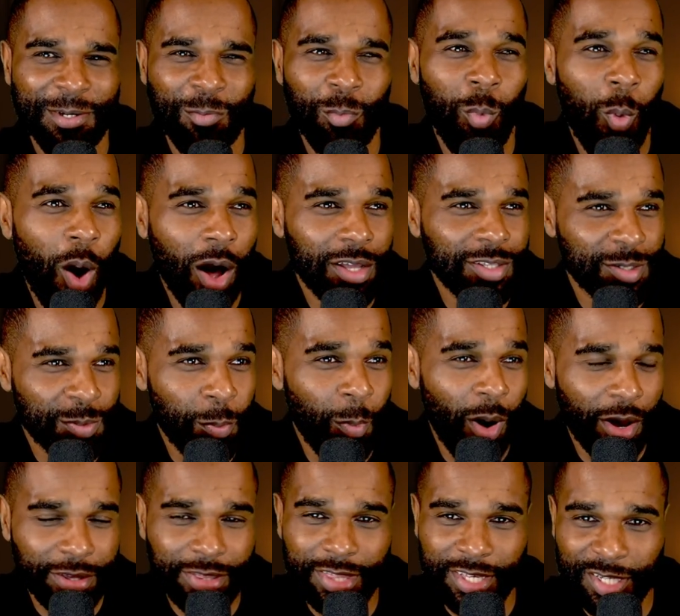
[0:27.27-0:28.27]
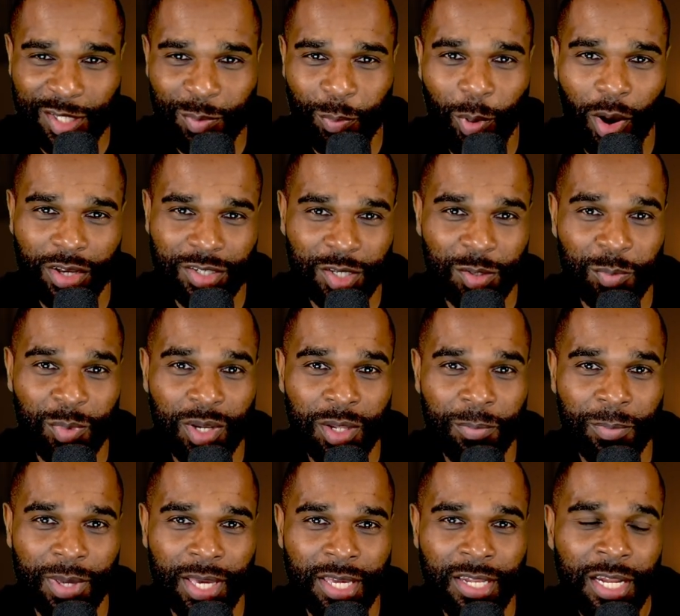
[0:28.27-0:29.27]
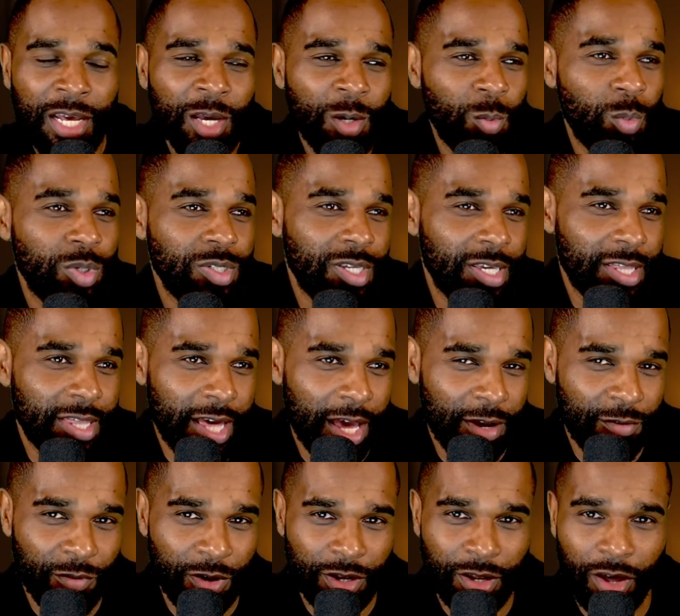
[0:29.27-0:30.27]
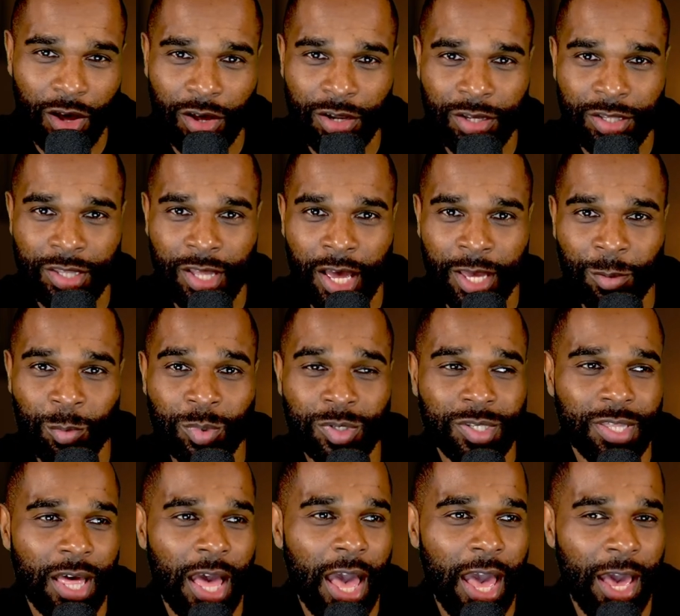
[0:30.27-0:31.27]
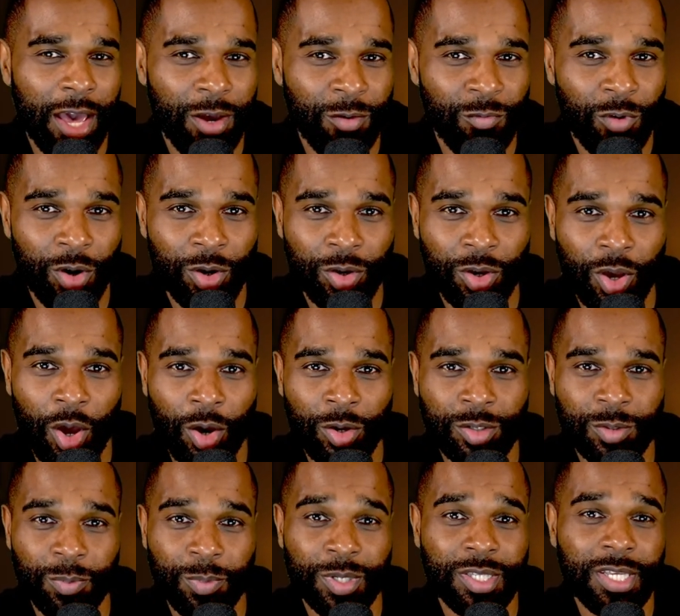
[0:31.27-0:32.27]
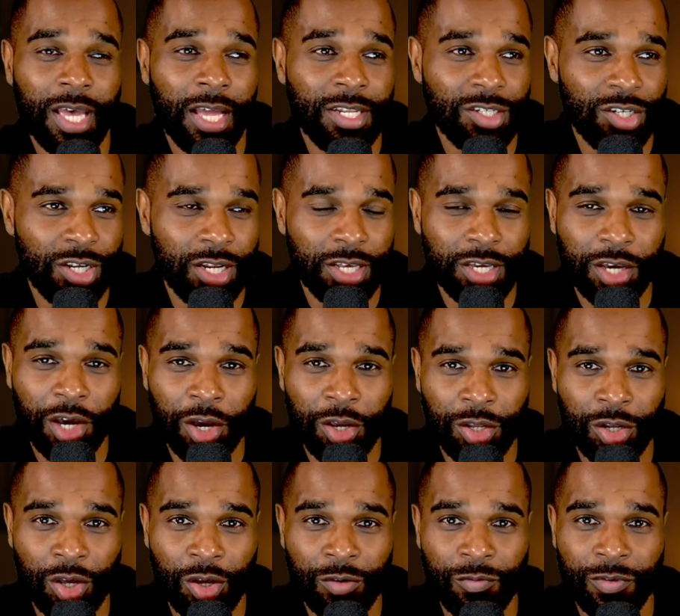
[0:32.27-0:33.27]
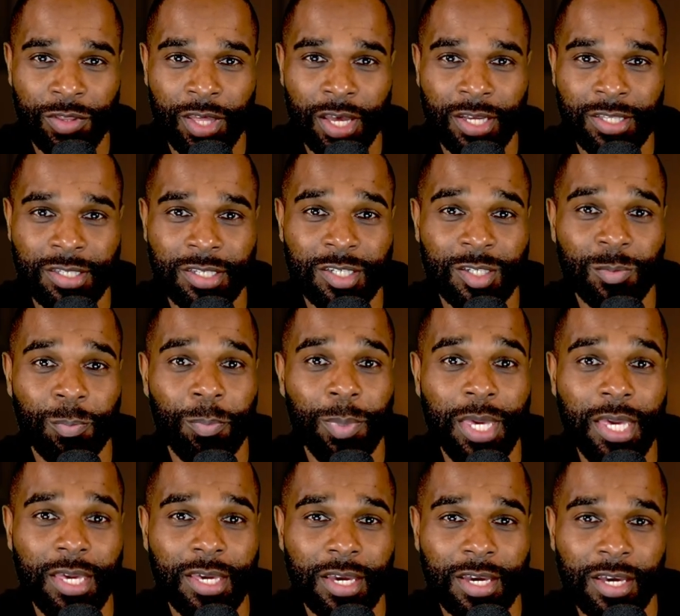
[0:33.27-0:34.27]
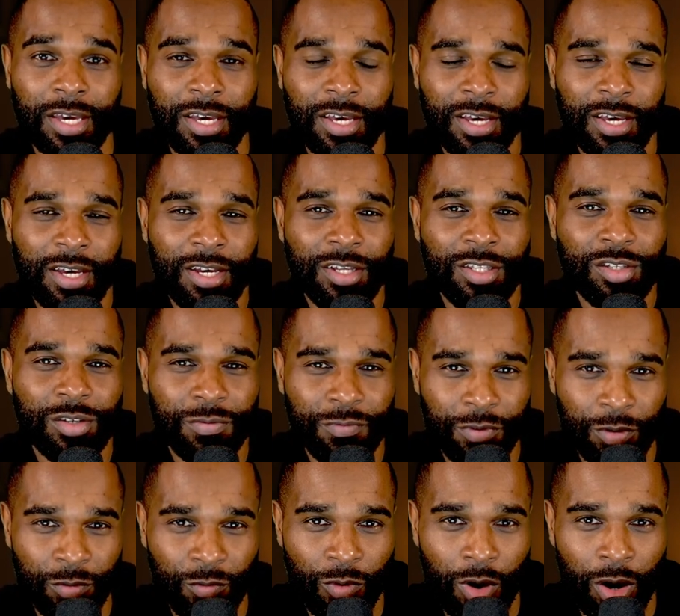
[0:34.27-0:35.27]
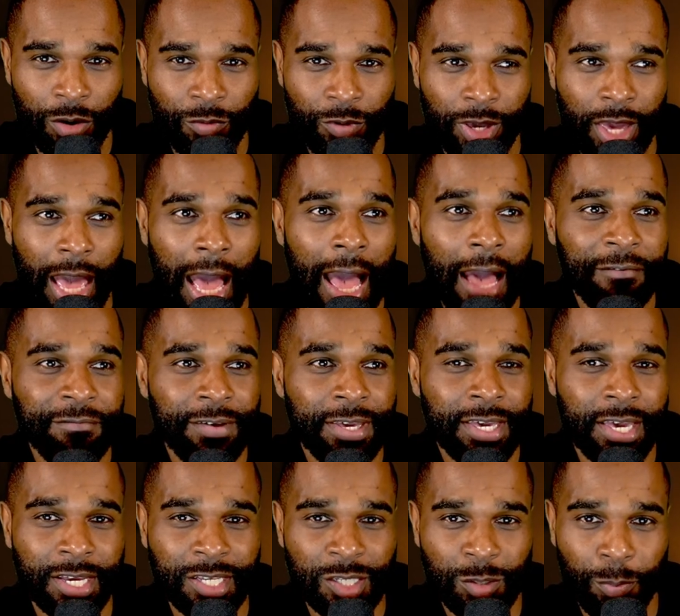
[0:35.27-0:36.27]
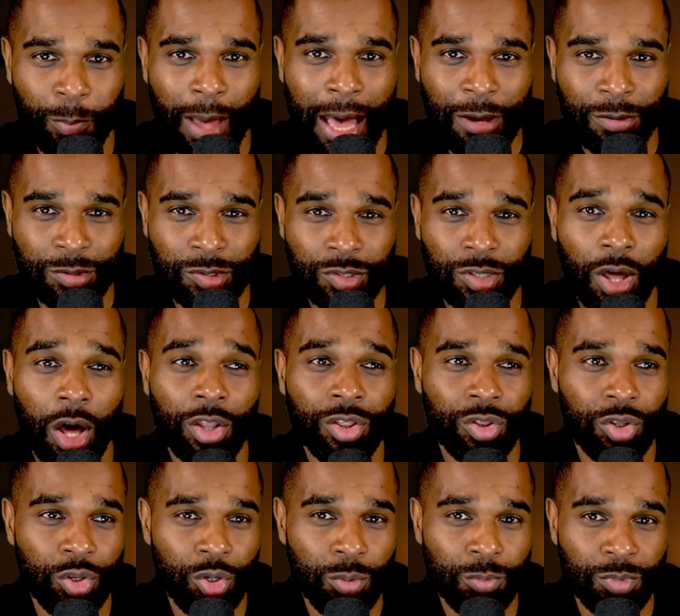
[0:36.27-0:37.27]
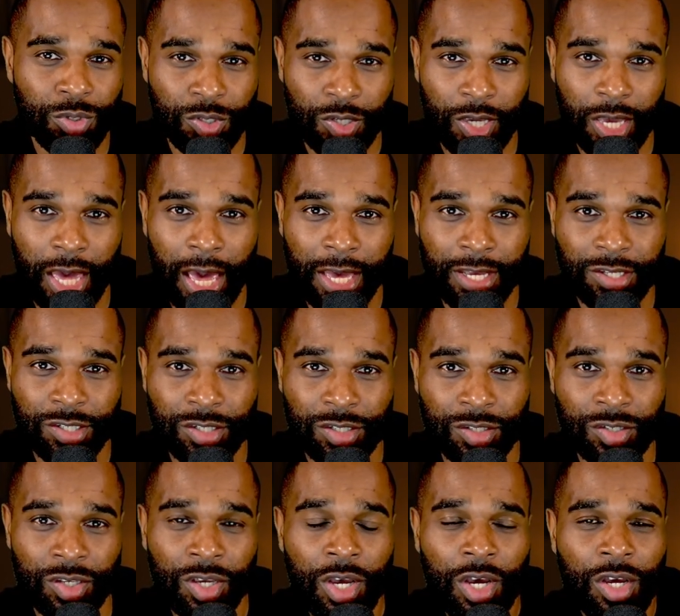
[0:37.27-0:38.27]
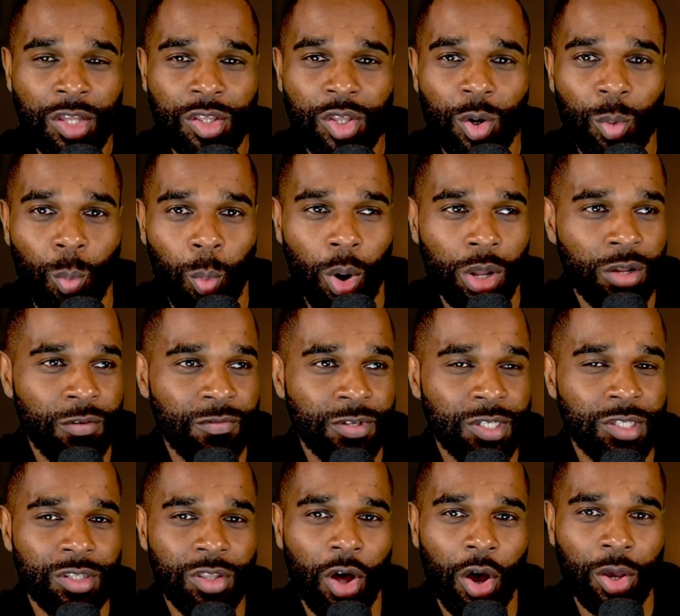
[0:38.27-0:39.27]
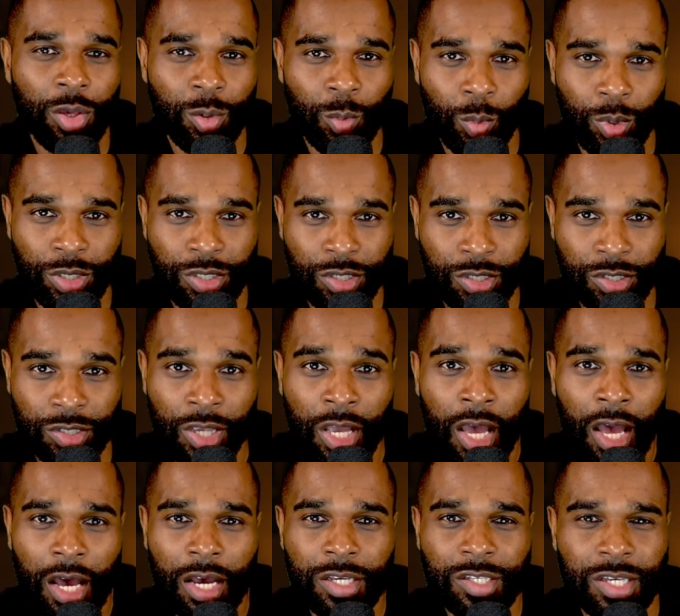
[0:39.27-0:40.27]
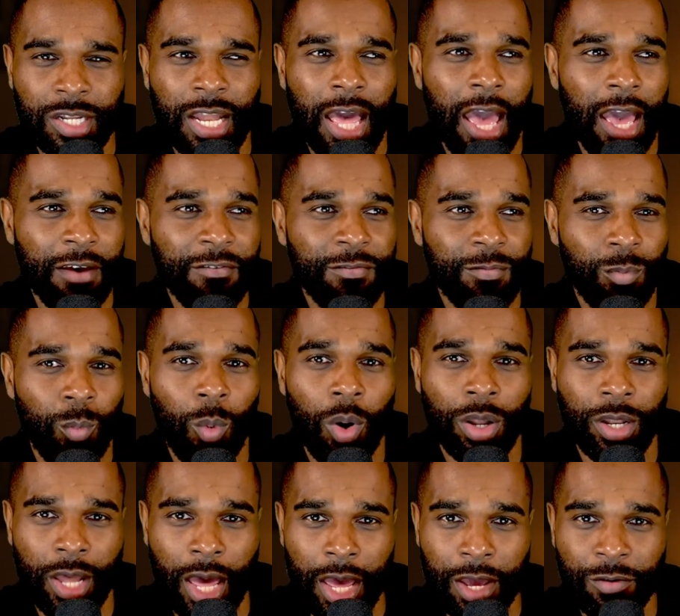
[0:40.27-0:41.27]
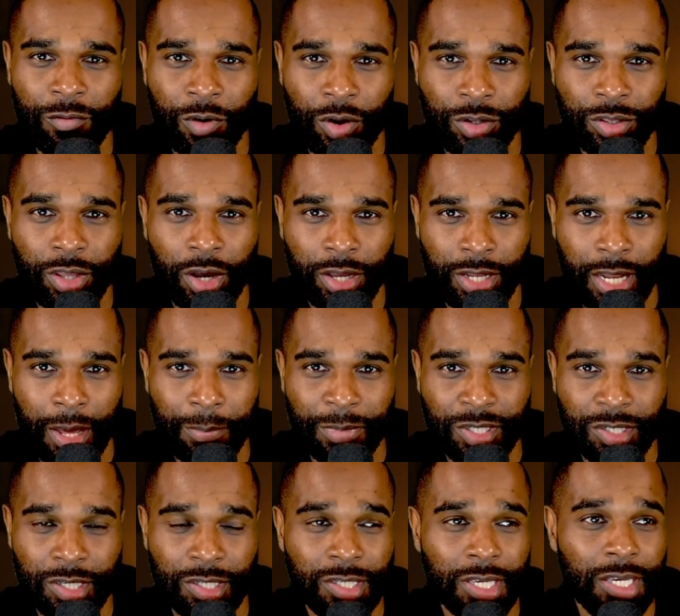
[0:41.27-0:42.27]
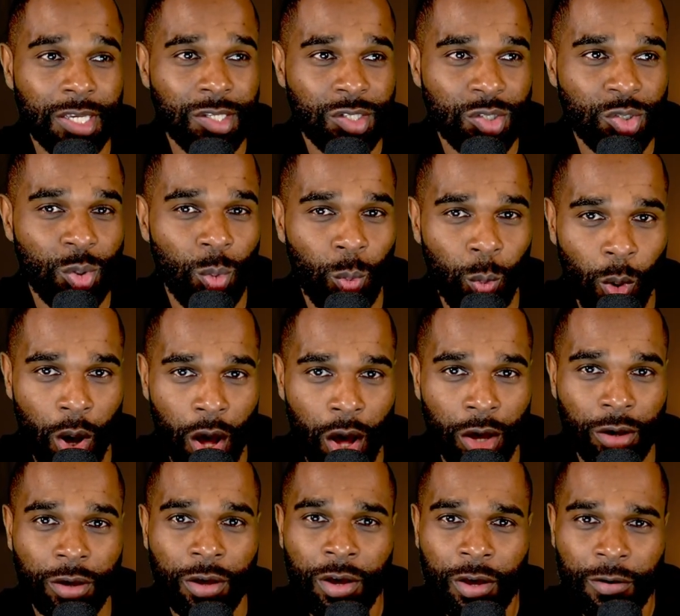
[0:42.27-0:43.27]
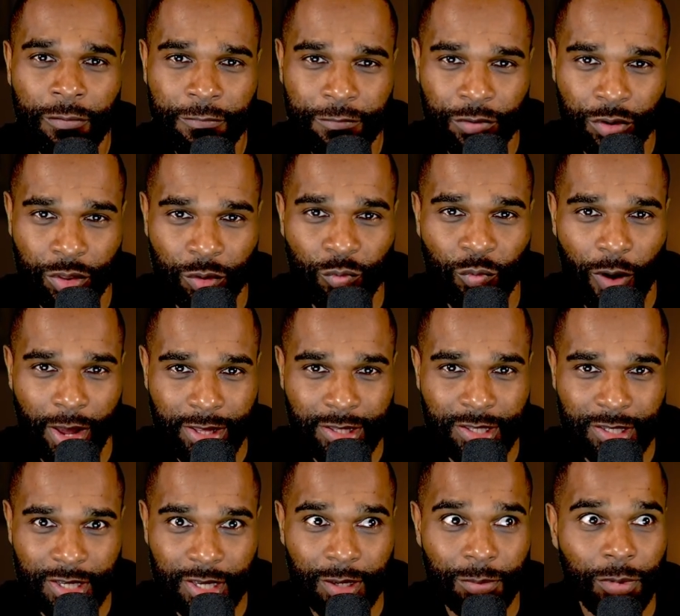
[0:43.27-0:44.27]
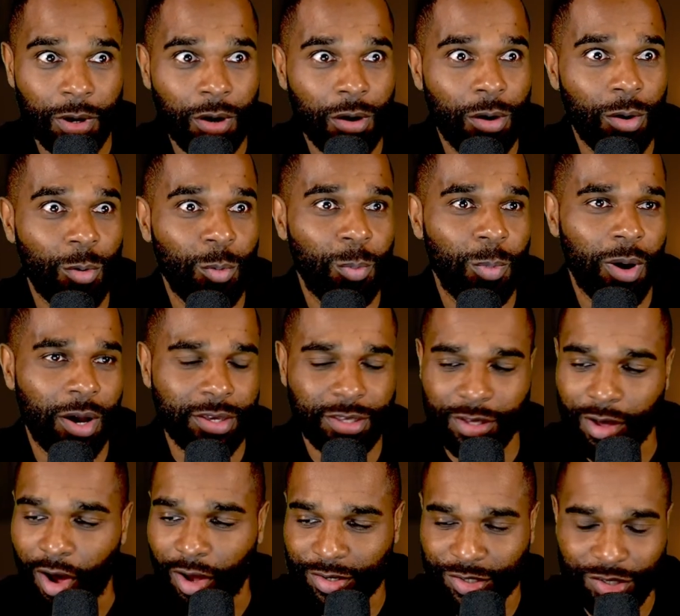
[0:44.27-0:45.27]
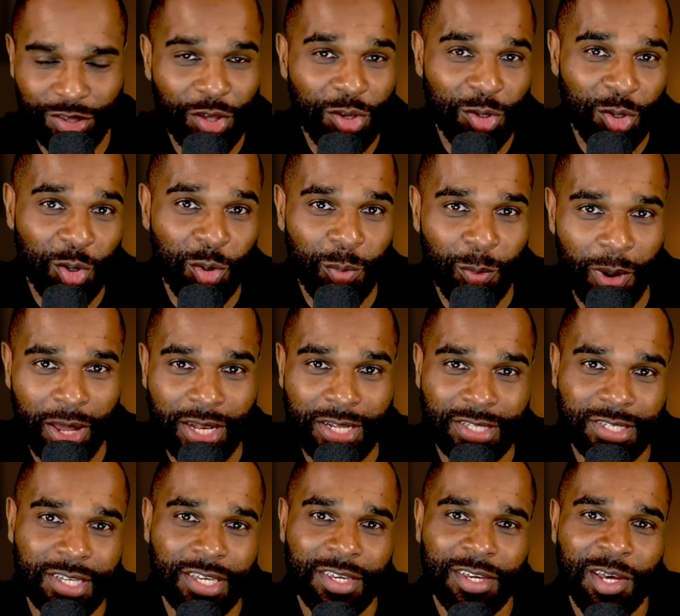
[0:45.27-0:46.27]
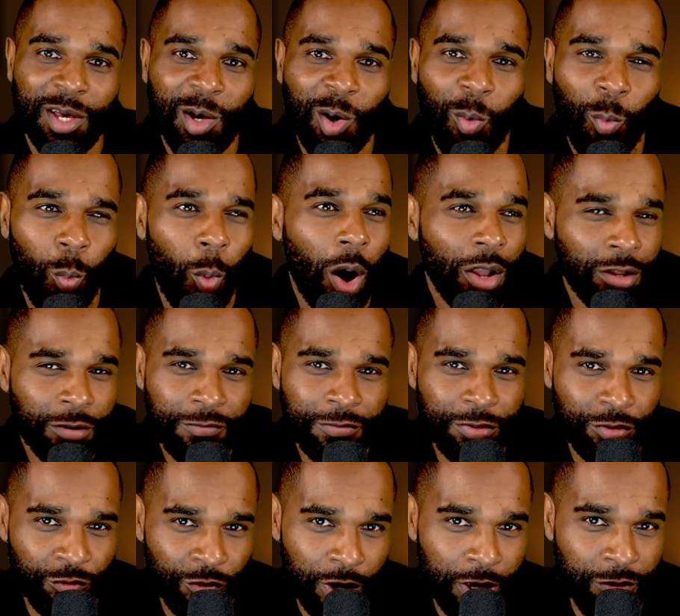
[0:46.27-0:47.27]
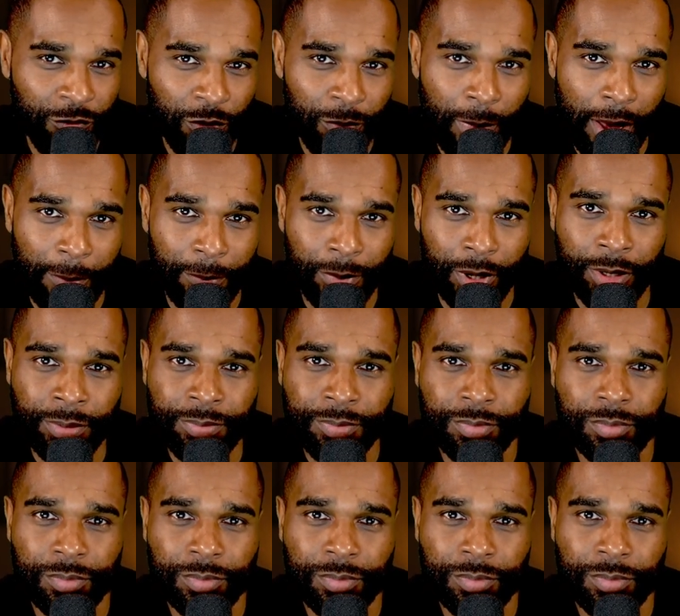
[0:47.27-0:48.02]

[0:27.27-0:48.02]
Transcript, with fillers: What might this possibly mean? Was he there on holiday? Was the aero goat potentially going over there to speak to Ferrari, having espoused on numerous occasions that one of his dying wishes as an F1 aerodynamicist is to work for the red team? Oh my gosh, the humanity. One of three, remember.